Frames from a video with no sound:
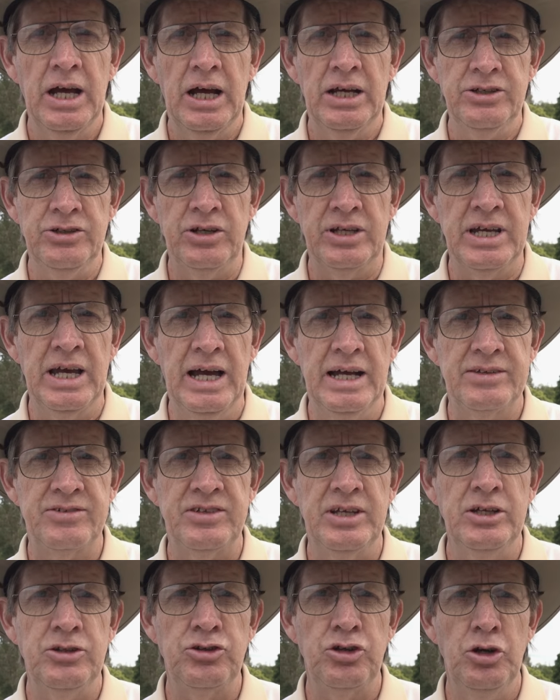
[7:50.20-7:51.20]
you can't
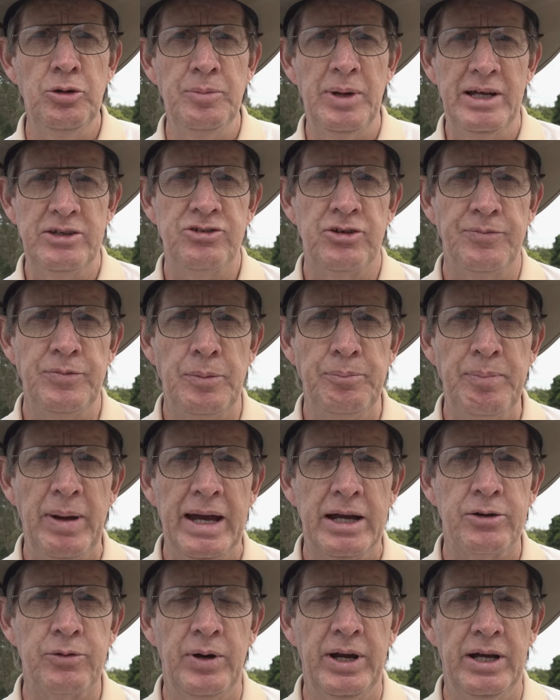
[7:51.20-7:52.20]
see too much of the
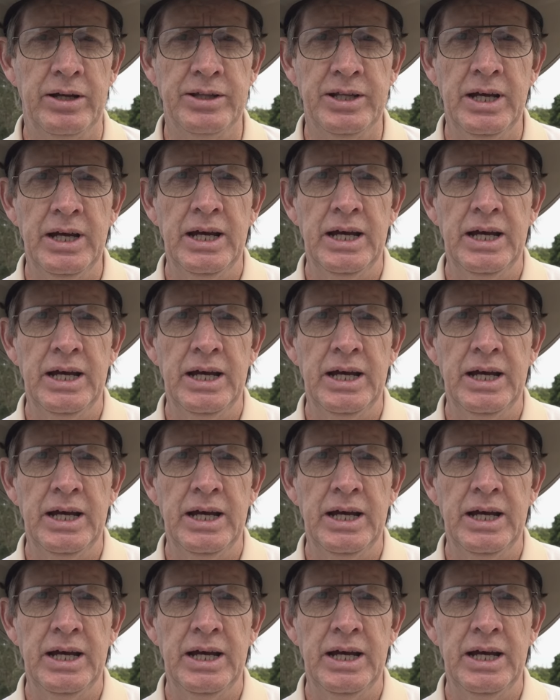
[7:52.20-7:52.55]
background.